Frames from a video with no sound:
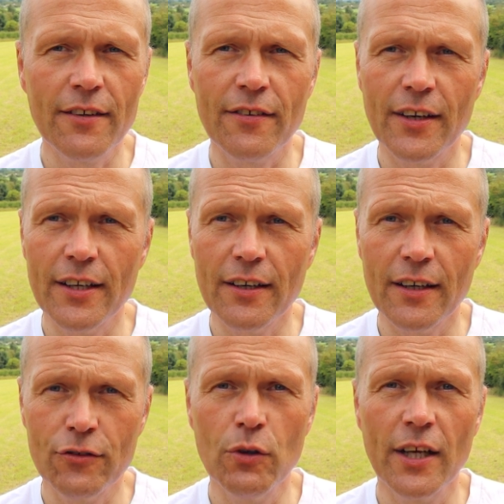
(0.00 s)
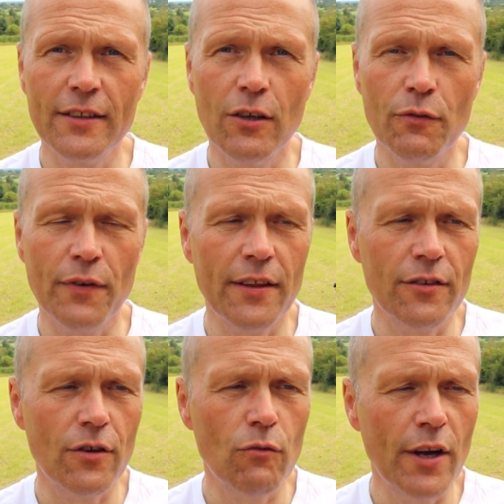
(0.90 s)
to say I do like the old
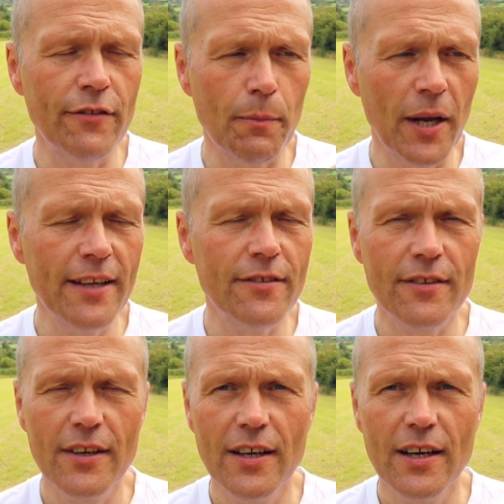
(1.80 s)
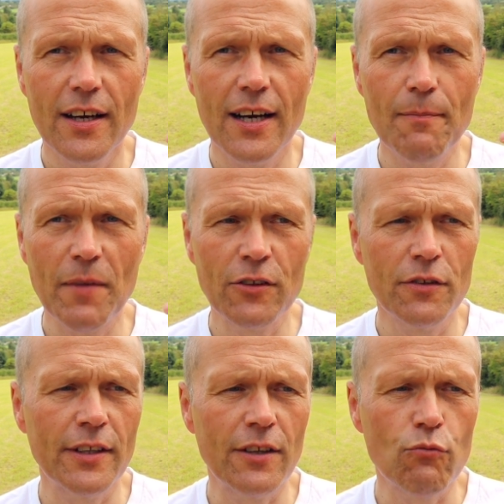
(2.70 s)
Feathers razor blades. I
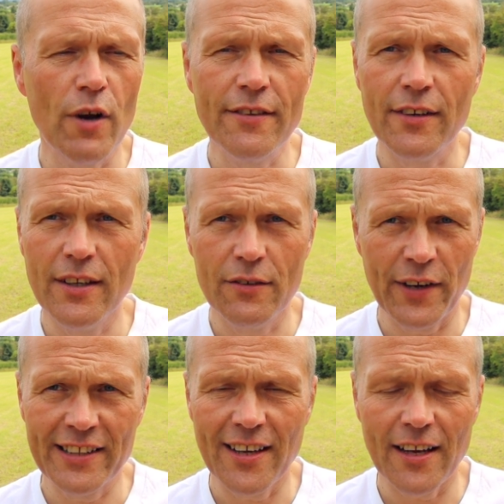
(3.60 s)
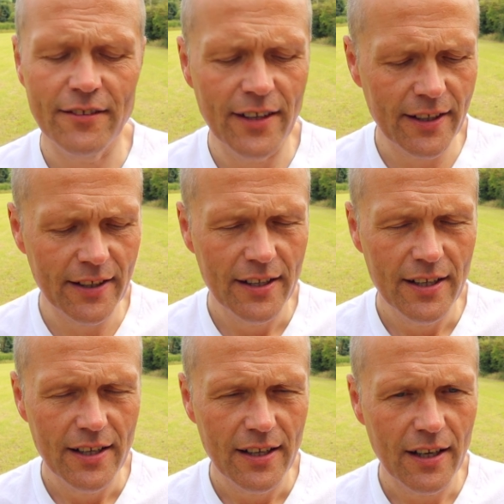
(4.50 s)
don't think this razor is fantastic.
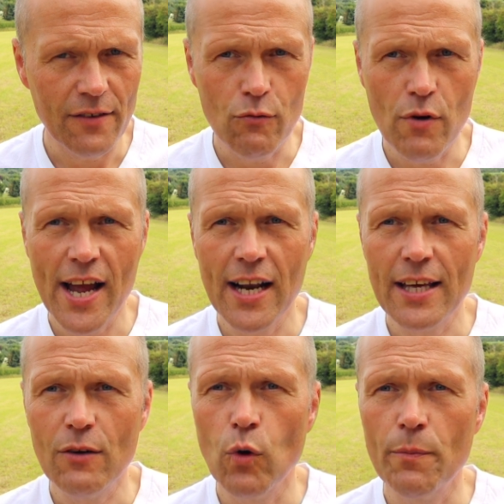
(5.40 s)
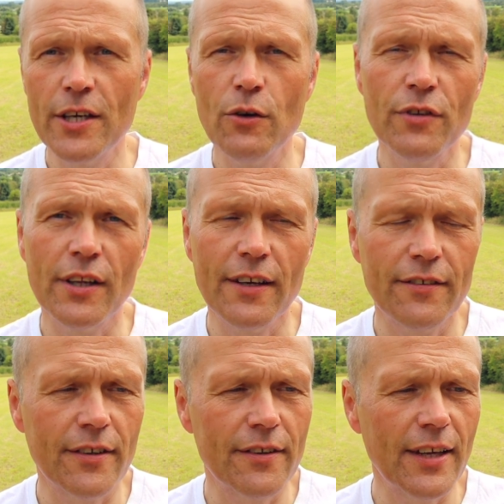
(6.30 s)
I really will be using
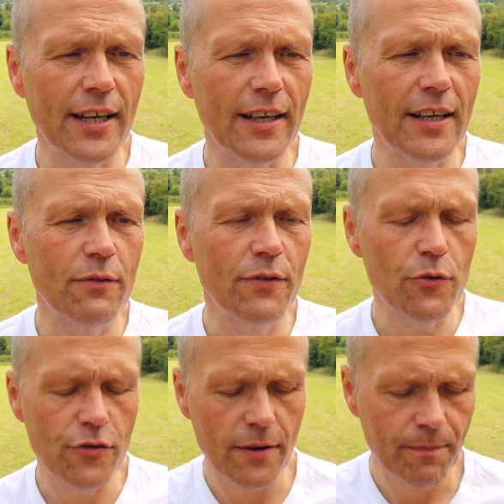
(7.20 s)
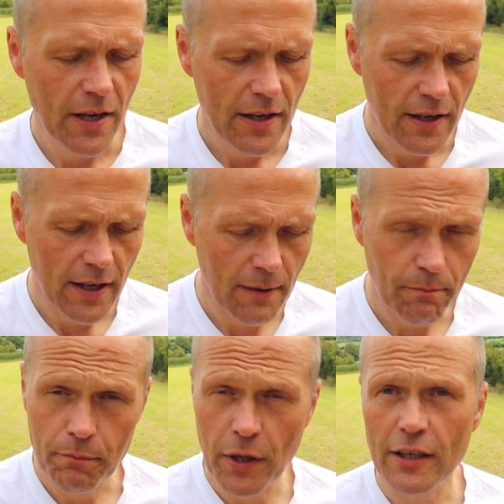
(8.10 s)
this, I think, in future.
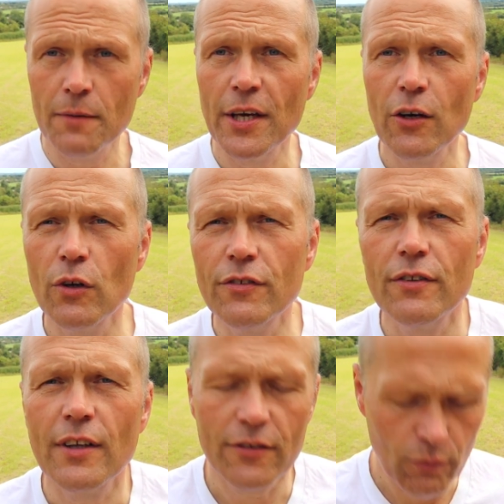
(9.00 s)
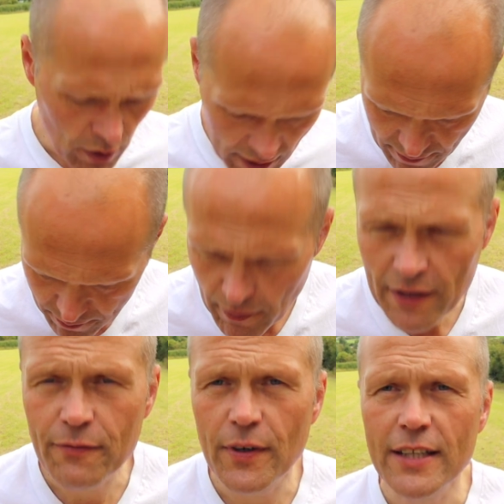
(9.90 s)
But I'm being honest, that's what
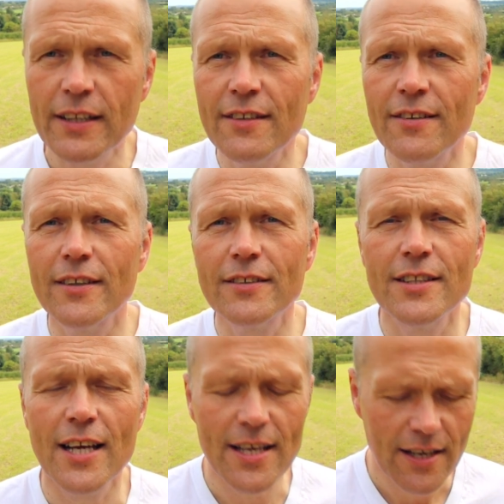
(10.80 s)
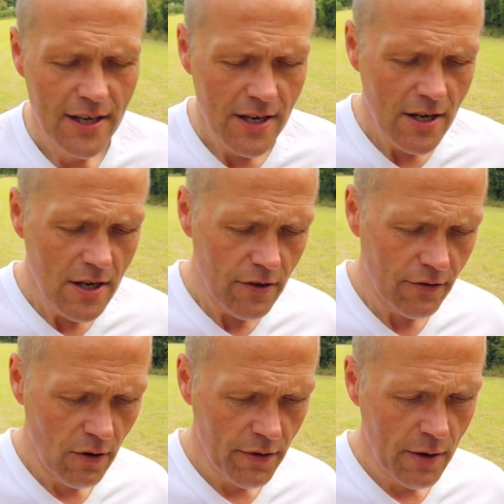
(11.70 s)
my findings are today.
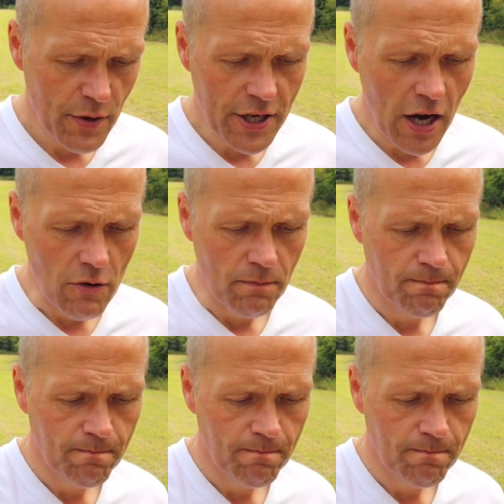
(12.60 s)
So there we go.